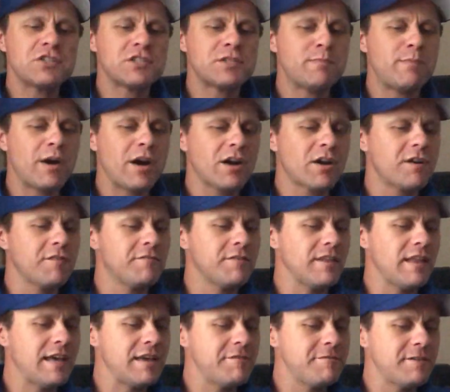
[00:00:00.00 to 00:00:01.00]
spark of
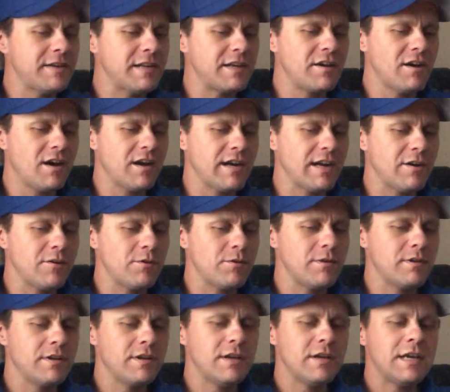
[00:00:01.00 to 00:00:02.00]
life had gone out.
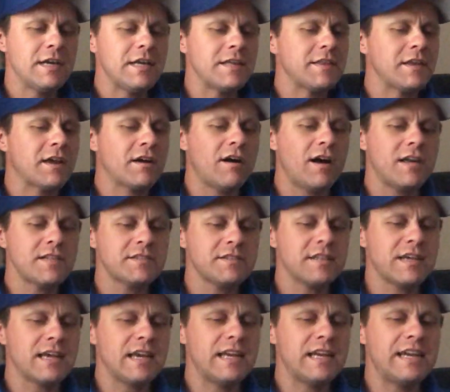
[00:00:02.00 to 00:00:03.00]
The
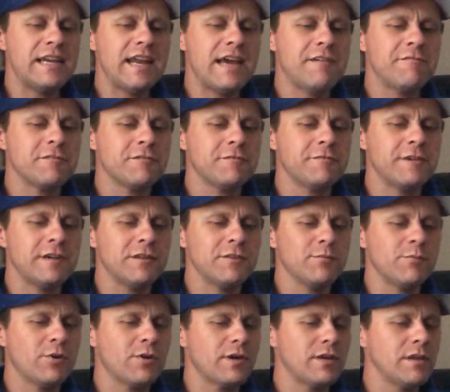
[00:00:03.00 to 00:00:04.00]
gosling had never felt
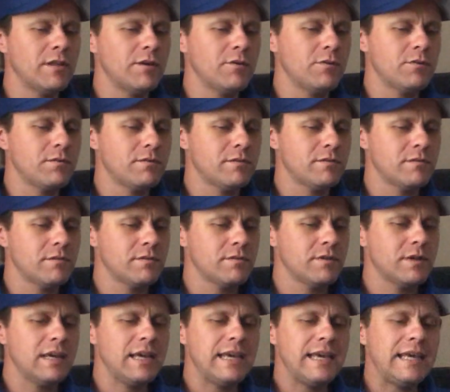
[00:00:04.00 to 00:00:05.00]
more alone.
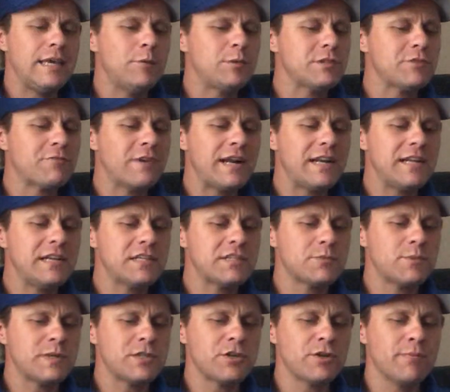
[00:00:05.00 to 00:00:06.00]
He was ready to
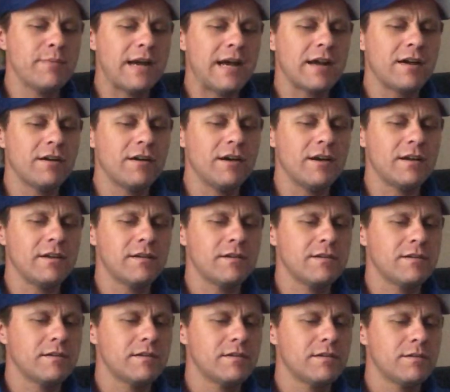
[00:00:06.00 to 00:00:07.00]
switch her back on.
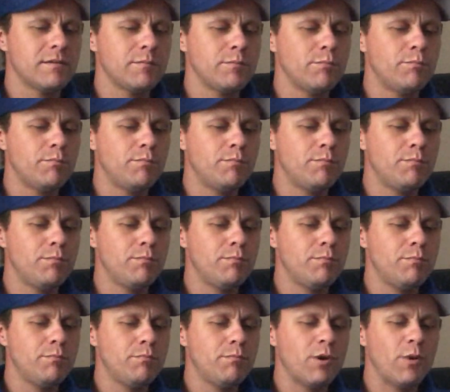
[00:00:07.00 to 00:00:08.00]

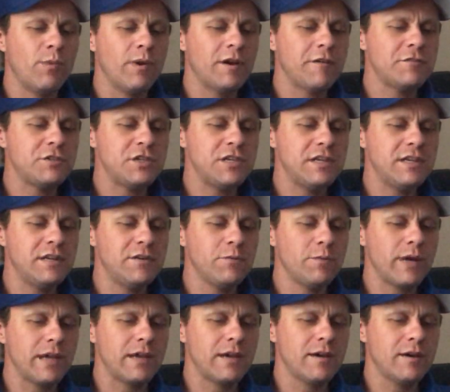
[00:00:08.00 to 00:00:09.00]
But what if she didn't
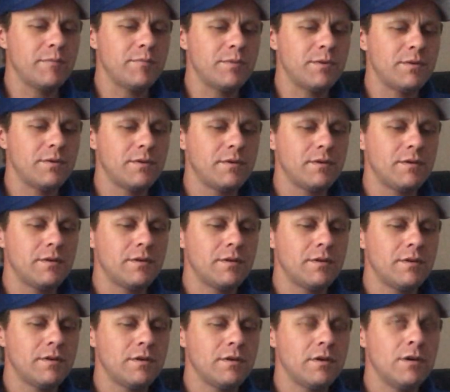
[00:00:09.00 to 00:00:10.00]
wake up?
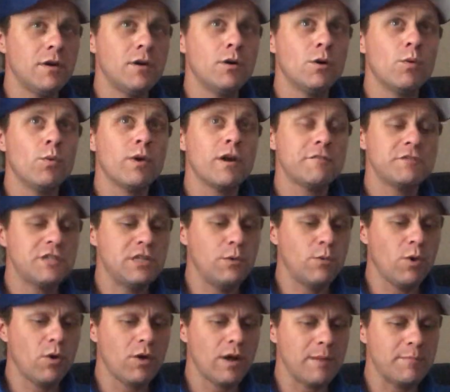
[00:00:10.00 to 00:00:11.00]
What if she
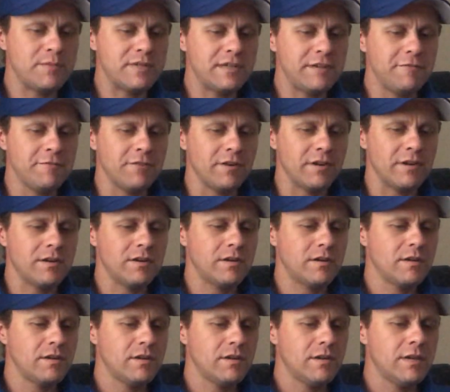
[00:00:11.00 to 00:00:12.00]
woke up different?
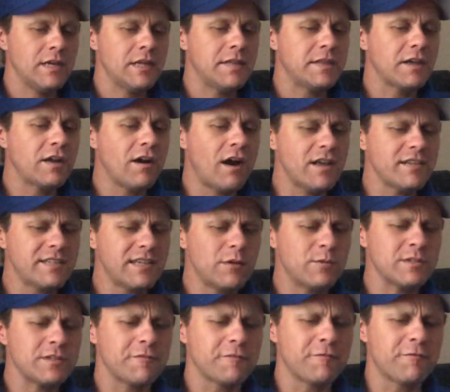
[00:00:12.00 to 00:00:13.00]
The gosling
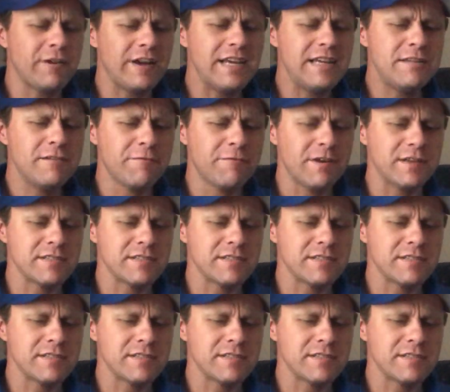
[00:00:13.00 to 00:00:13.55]
was afraid The